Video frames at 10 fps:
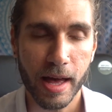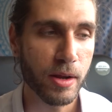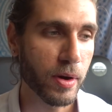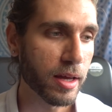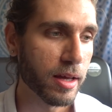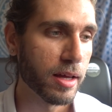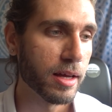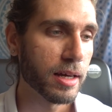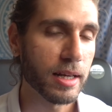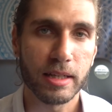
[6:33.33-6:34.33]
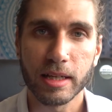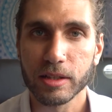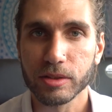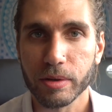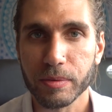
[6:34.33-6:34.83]
Anyway, click the link
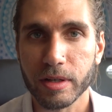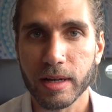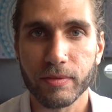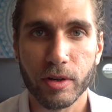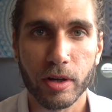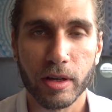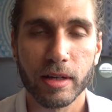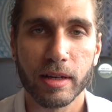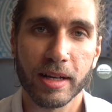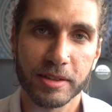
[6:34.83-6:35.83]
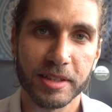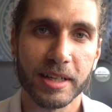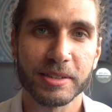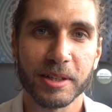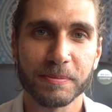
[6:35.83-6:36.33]
in the description, have a look. I'll see you
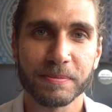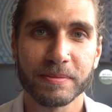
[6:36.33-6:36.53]
next time.